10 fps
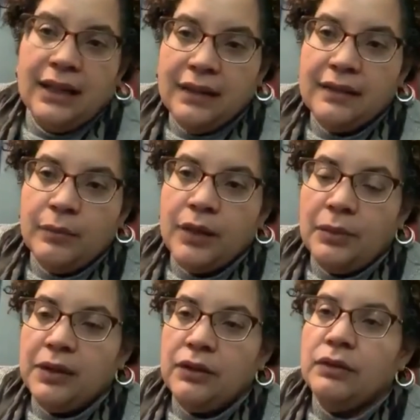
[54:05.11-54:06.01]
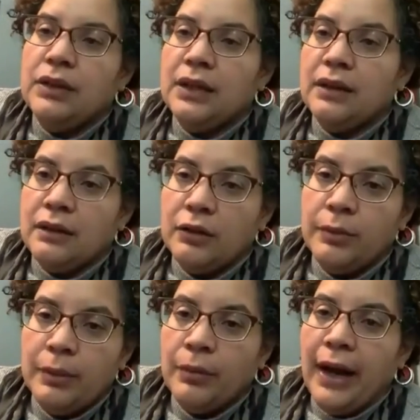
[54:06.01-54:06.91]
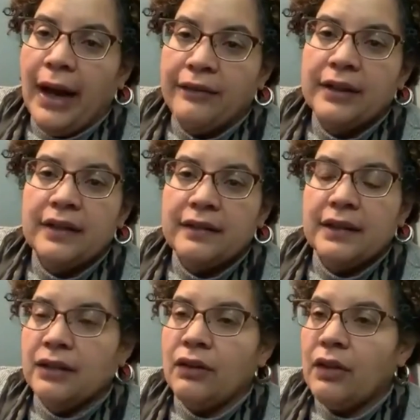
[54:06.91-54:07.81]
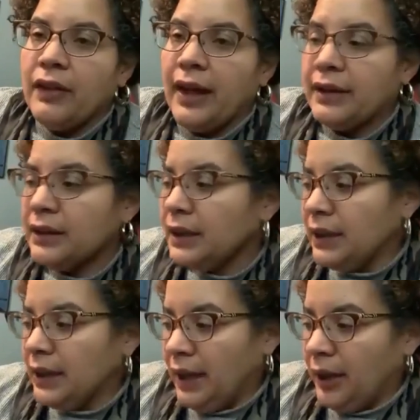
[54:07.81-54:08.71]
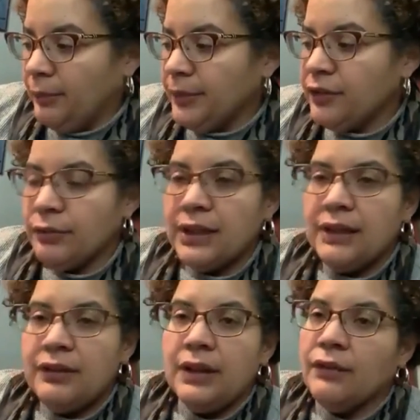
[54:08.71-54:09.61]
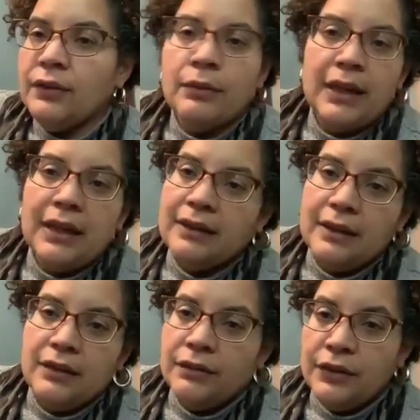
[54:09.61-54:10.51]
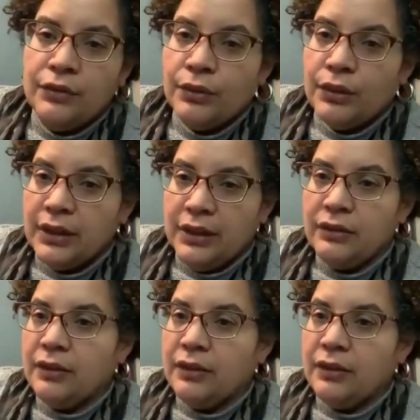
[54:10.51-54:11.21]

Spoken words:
And sometimes they do need a little bit more advocacy and all that, but to really treat everyone as an individual. And